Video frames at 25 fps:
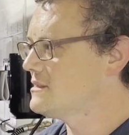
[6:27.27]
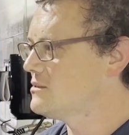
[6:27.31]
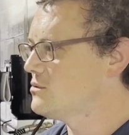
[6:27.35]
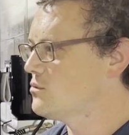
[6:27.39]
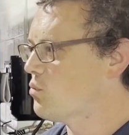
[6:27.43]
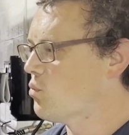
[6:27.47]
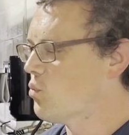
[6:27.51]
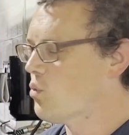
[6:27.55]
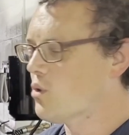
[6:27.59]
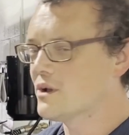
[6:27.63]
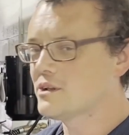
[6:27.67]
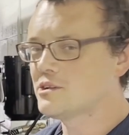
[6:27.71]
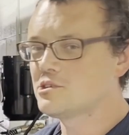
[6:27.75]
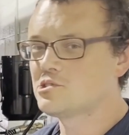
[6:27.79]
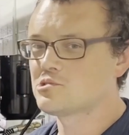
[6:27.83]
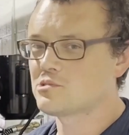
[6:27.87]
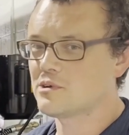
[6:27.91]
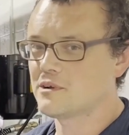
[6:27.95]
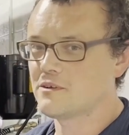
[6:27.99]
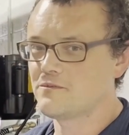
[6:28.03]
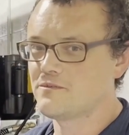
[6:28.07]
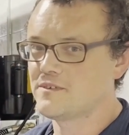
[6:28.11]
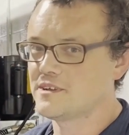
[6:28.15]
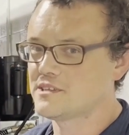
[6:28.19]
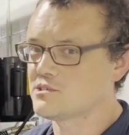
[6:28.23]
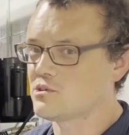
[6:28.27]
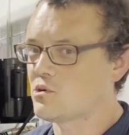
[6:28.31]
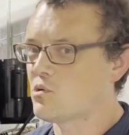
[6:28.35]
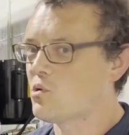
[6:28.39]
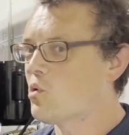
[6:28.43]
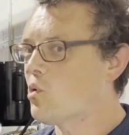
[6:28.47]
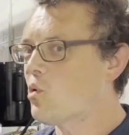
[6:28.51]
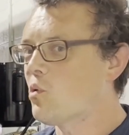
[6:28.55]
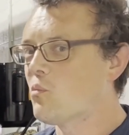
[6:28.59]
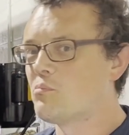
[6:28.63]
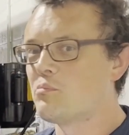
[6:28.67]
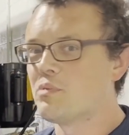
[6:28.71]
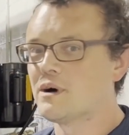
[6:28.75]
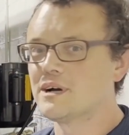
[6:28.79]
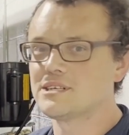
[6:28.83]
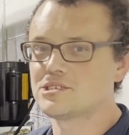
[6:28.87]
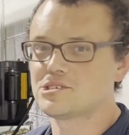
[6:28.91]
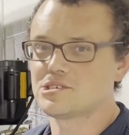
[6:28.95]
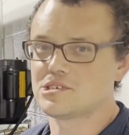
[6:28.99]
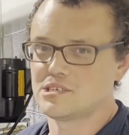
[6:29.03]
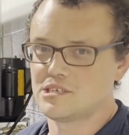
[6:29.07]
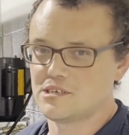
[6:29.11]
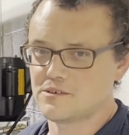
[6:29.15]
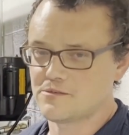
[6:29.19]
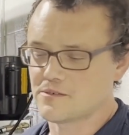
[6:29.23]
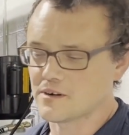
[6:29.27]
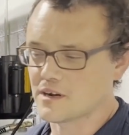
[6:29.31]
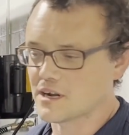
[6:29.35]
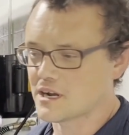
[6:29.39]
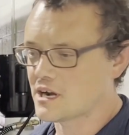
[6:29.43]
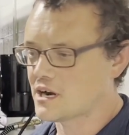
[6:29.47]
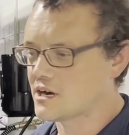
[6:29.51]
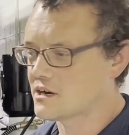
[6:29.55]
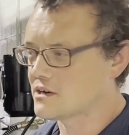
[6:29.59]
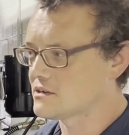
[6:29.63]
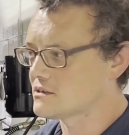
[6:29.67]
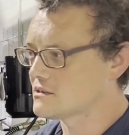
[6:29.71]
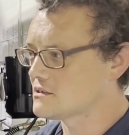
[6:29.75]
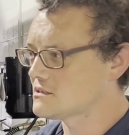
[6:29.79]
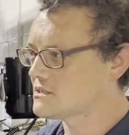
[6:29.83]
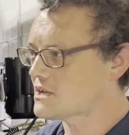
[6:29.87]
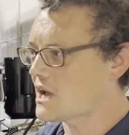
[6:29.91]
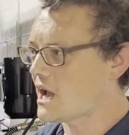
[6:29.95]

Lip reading: one joint fits a whole bunch of different cars.